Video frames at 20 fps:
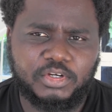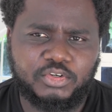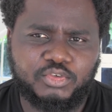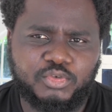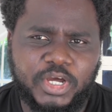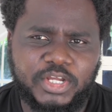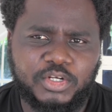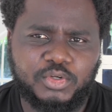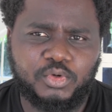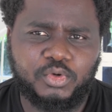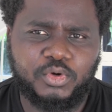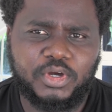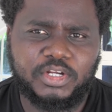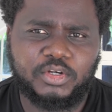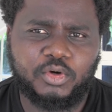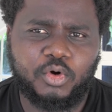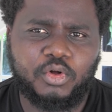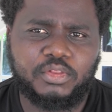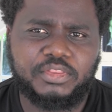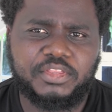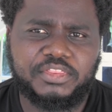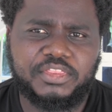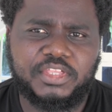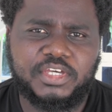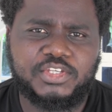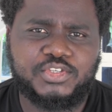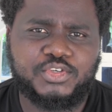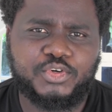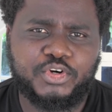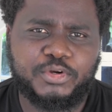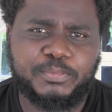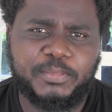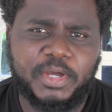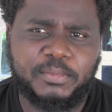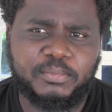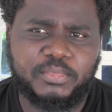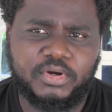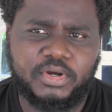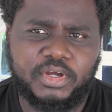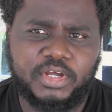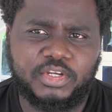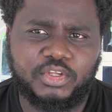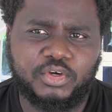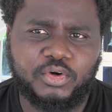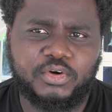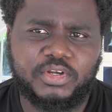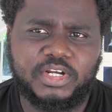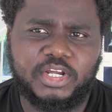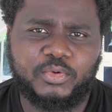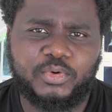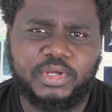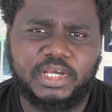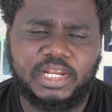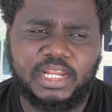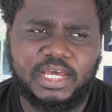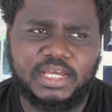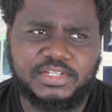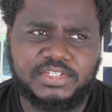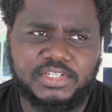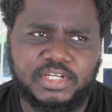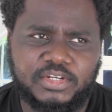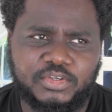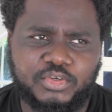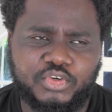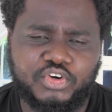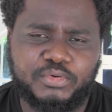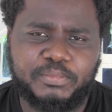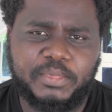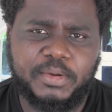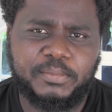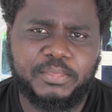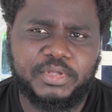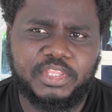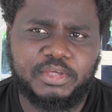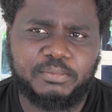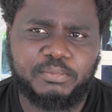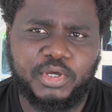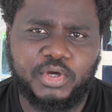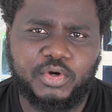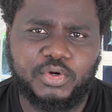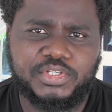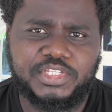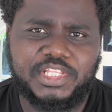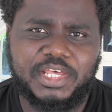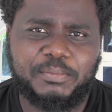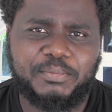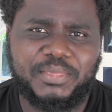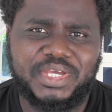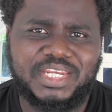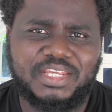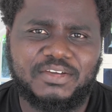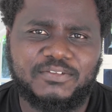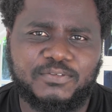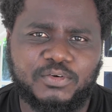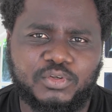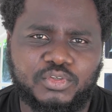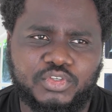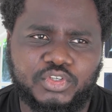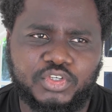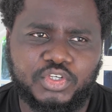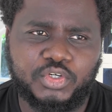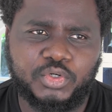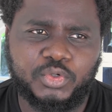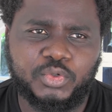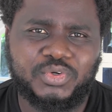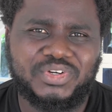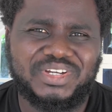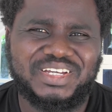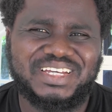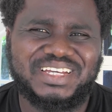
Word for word: Try to look at all the things you remember, and you're going to realize that you remember them because they're meaningful to you